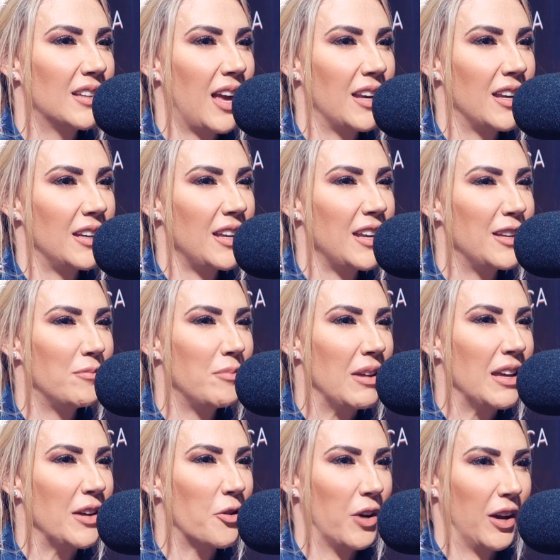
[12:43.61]
Can it eat
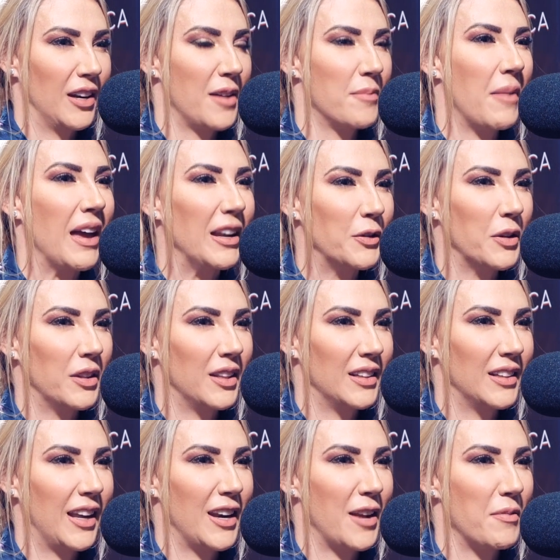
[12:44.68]
me? Or can I mate with
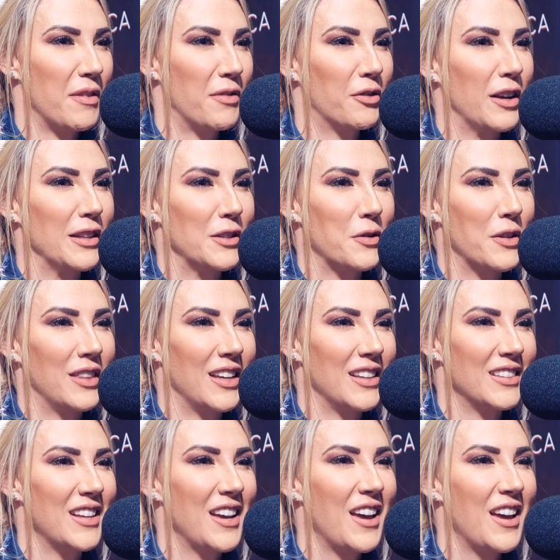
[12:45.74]
it? Can I be friends with it?